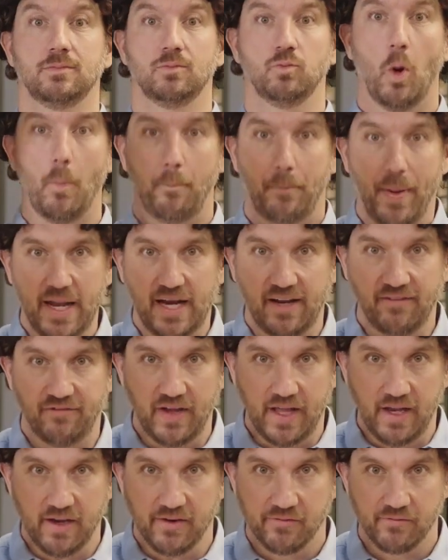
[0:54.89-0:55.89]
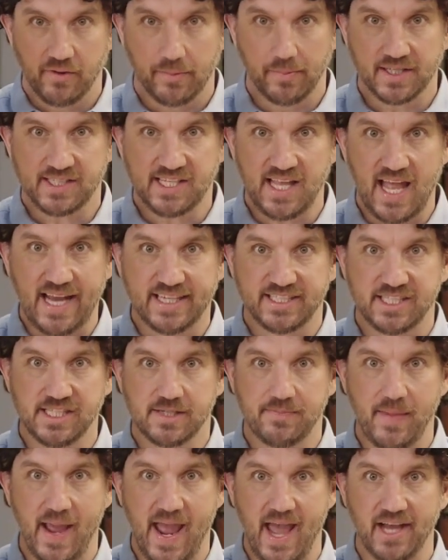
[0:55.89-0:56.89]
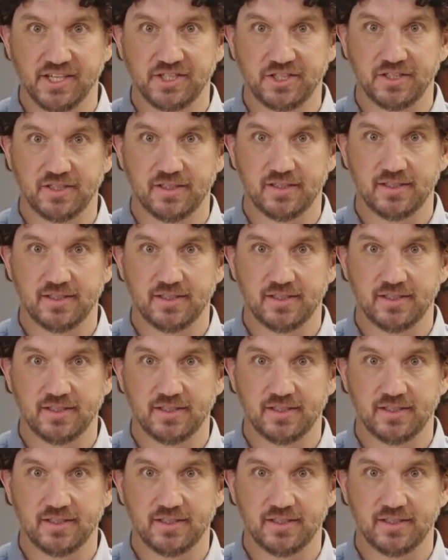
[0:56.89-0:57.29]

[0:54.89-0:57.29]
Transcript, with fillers: will benefit from the Slash and Smash.